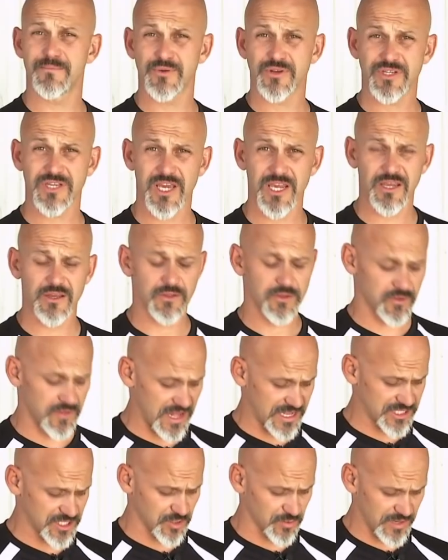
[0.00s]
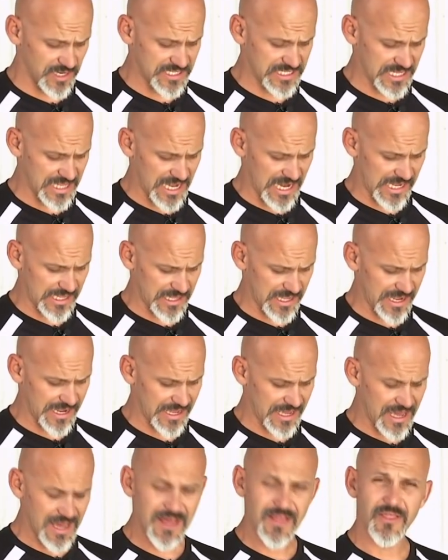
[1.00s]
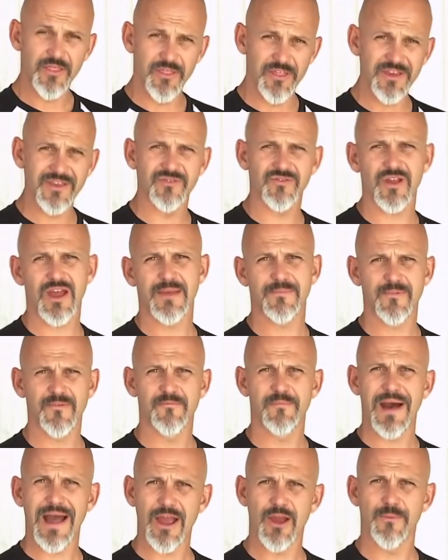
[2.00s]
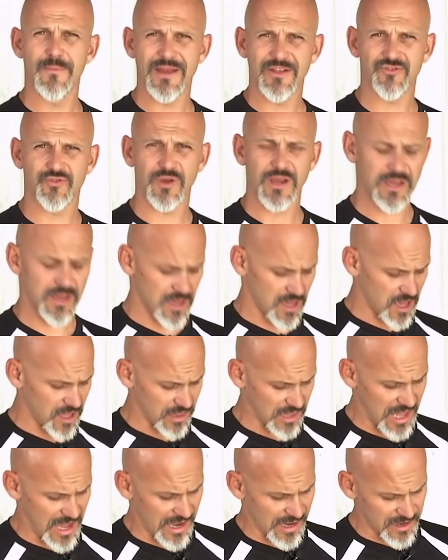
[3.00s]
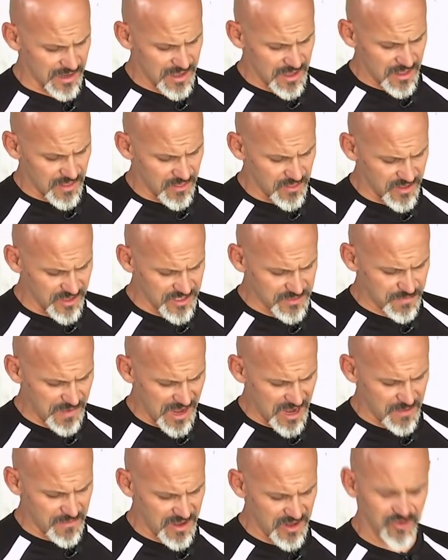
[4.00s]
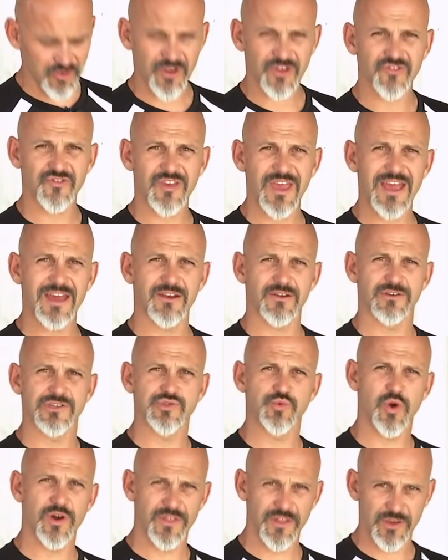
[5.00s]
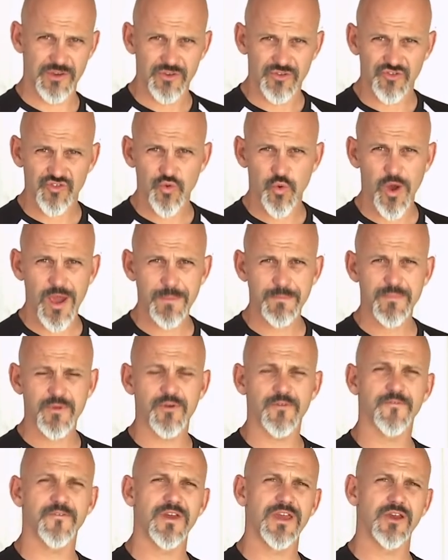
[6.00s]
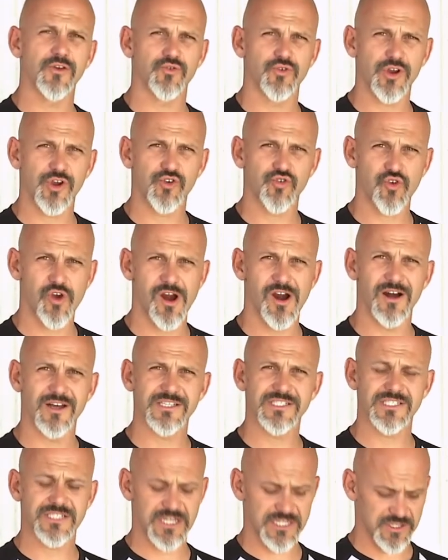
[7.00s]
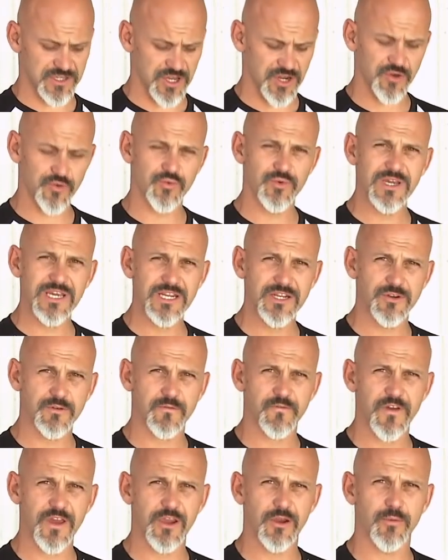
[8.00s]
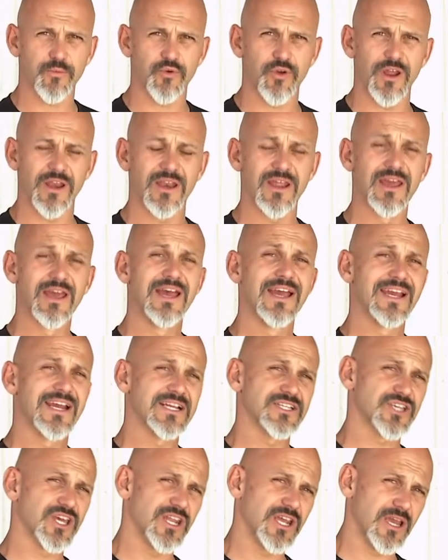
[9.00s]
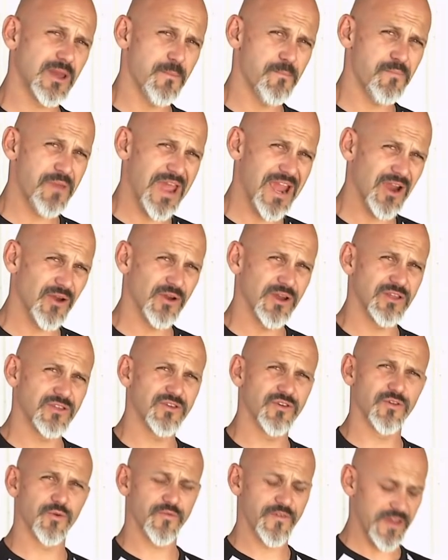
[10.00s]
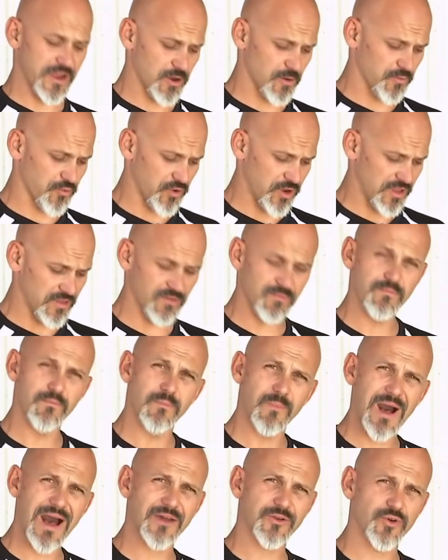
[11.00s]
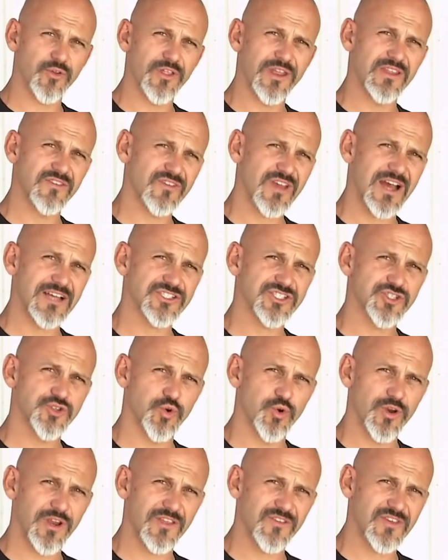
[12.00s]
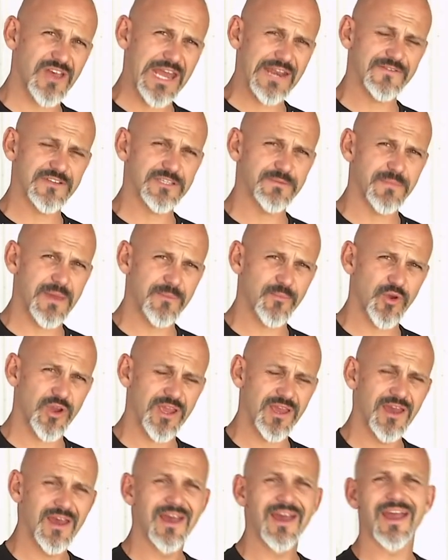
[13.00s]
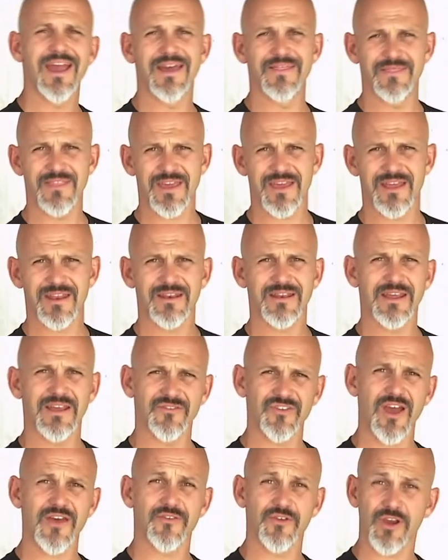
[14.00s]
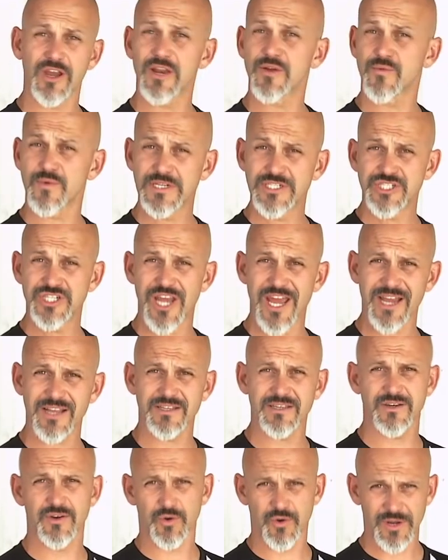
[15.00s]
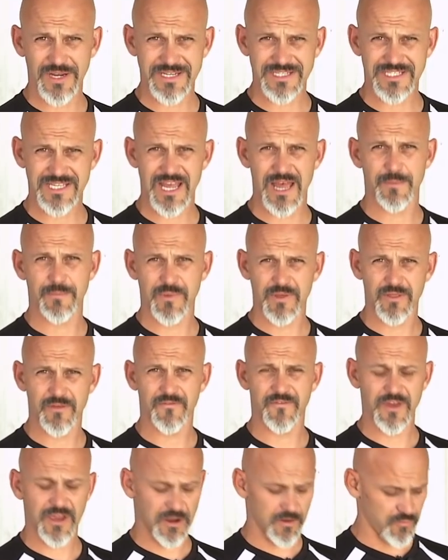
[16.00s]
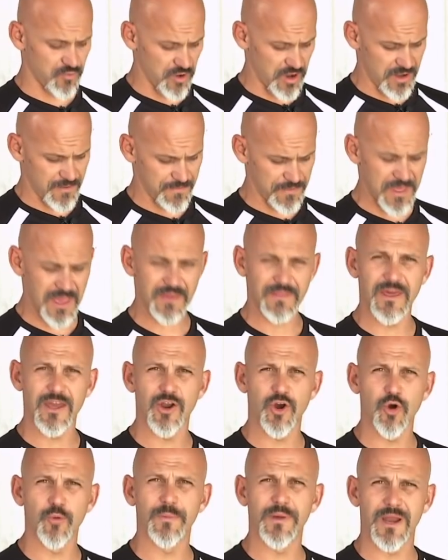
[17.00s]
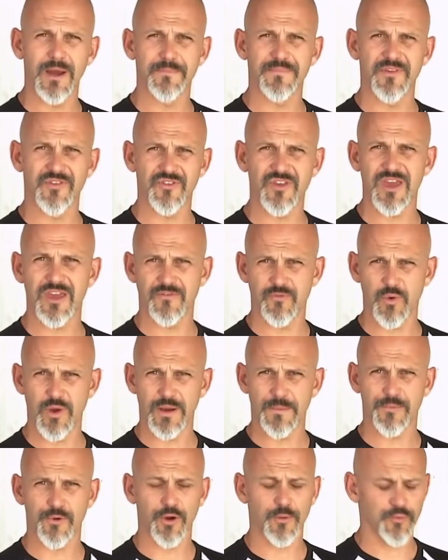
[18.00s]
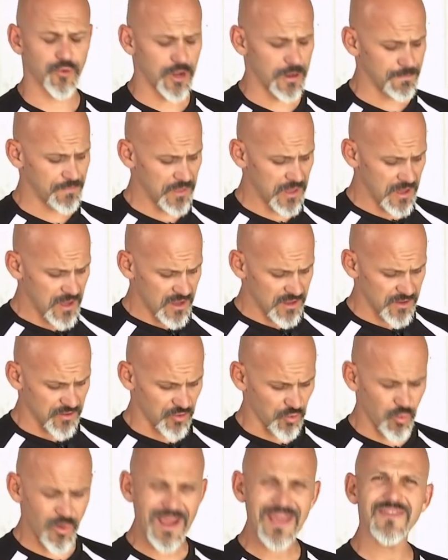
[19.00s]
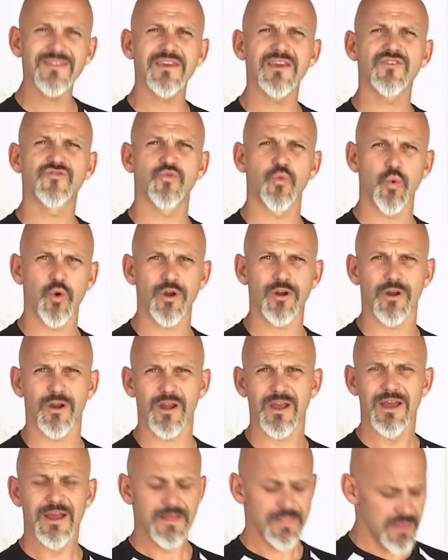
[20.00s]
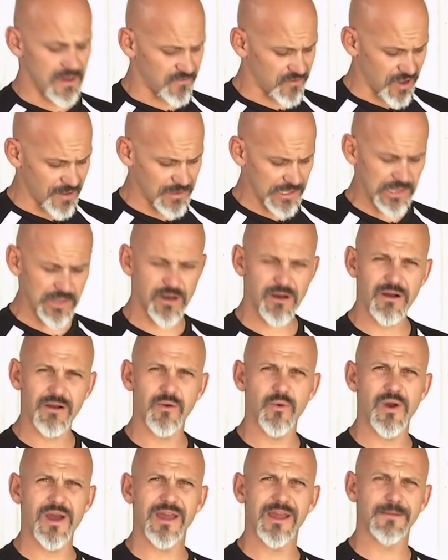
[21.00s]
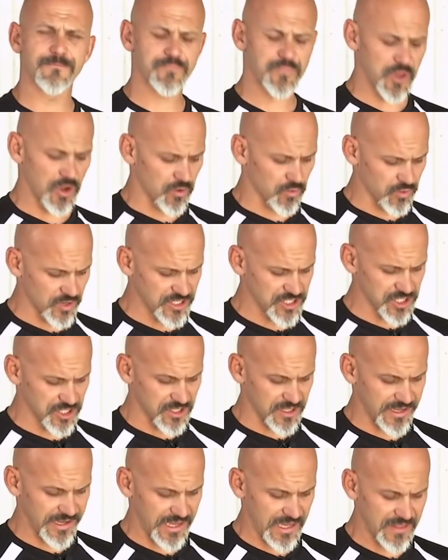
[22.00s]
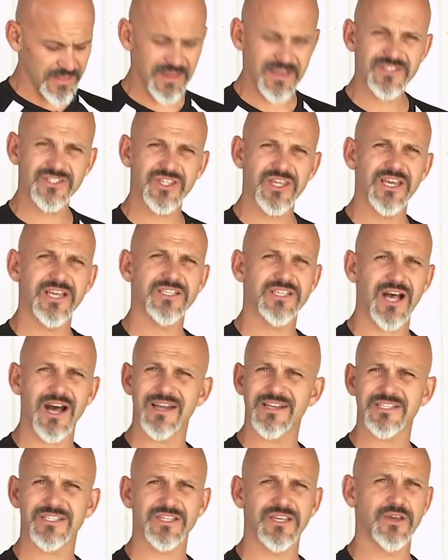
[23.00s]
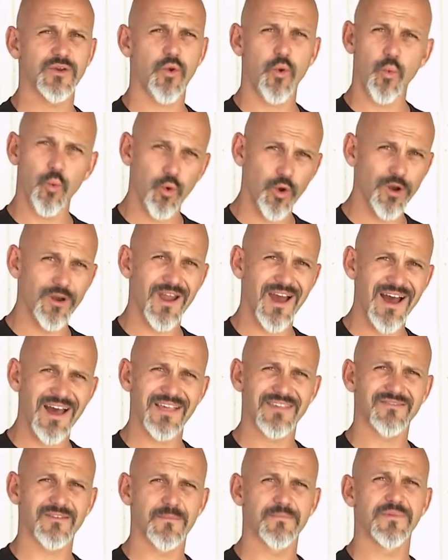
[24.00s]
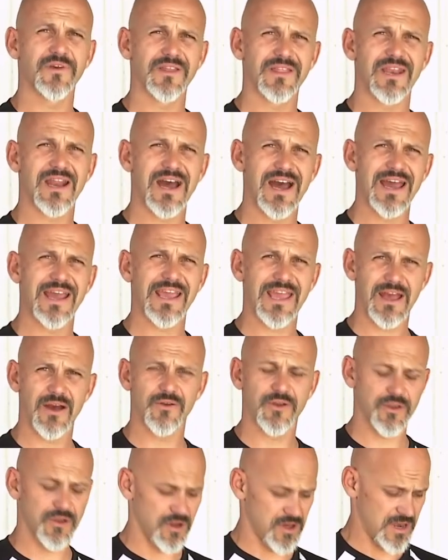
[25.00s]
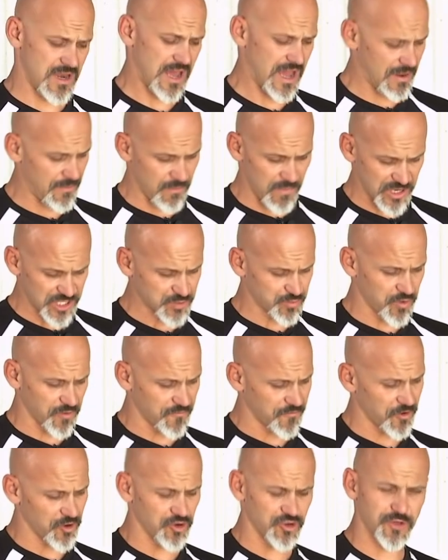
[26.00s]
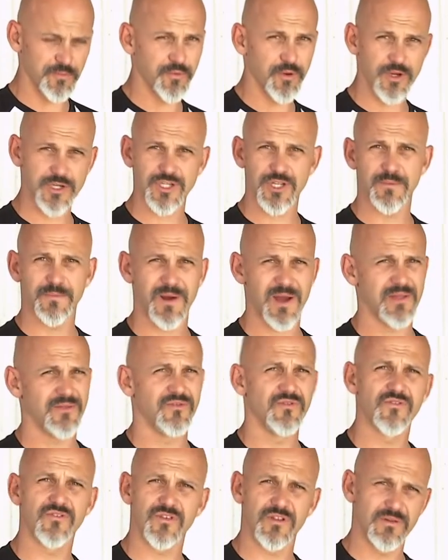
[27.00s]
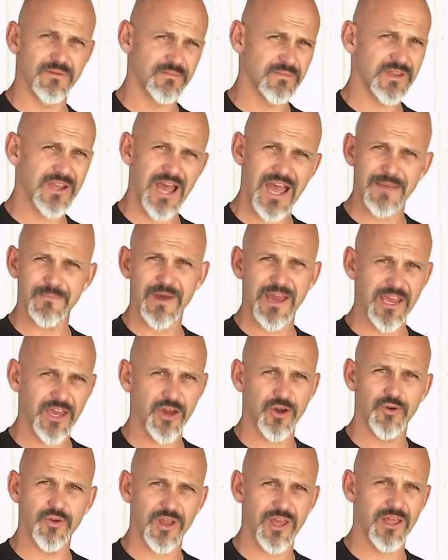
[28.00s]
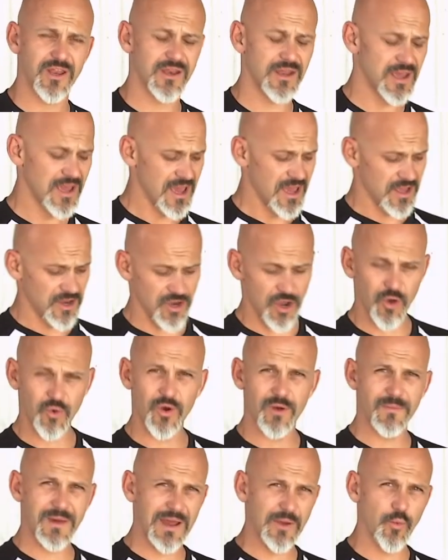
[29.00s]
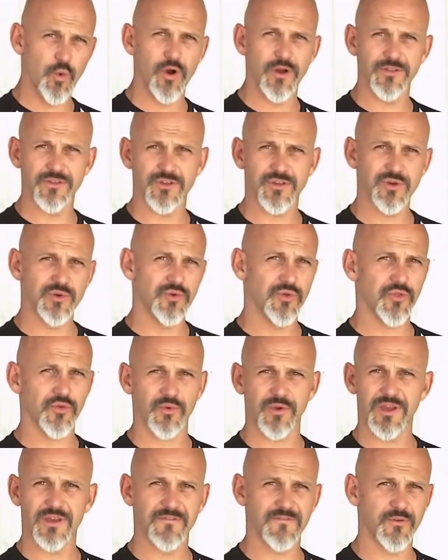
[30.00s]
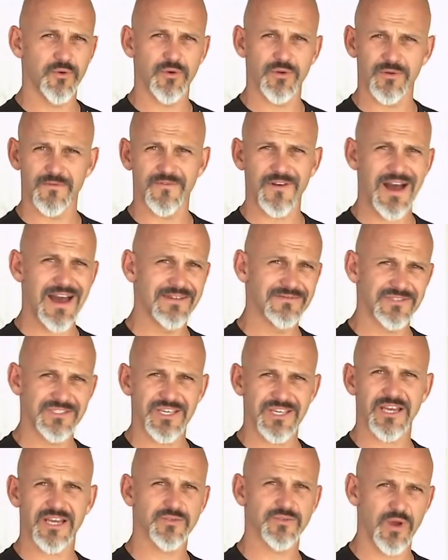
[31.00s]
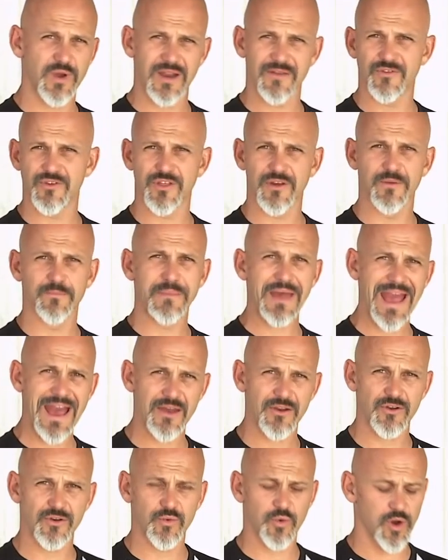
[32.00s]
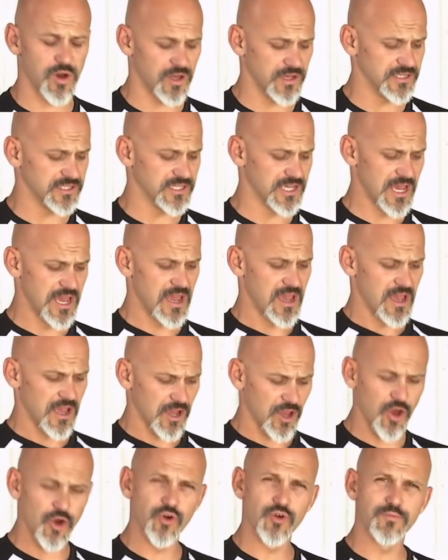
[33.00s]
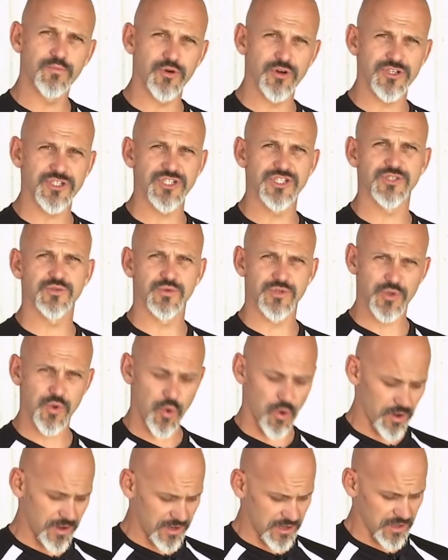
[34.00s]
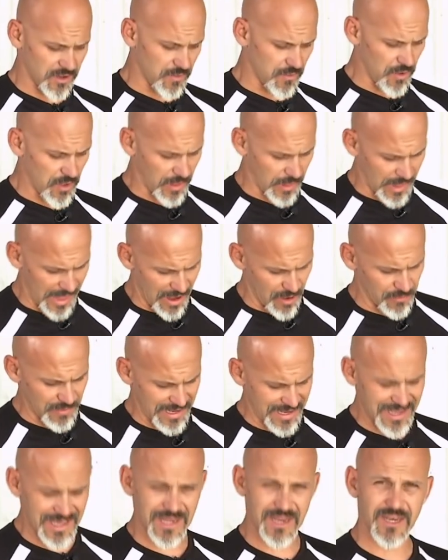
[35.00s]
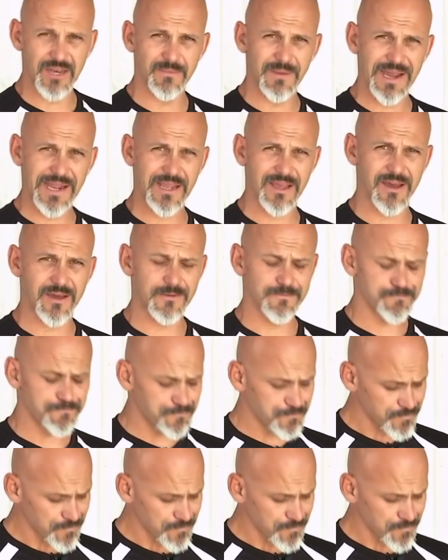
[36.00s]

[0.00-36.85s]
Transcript: particular, that's the reason that I like this type of biometric lock. This biometric scanner is one that you swipe your finger across. It's going to read your fingerprint. It's going to compare it to the fingerprint model that it's got stored inside of its memory, and then it's either going to reject or accept the fingerprint and then open up the safe when appropriate. Now, the way these work, they've come a long way. Now, originally, these things honestly were not something that I counted on. I much preferred to push the buttons and time my code in, know what my 1, 2, 3, 4, 5, 6, whatever the pattern was, code pushes was going to allow me to get into my gun.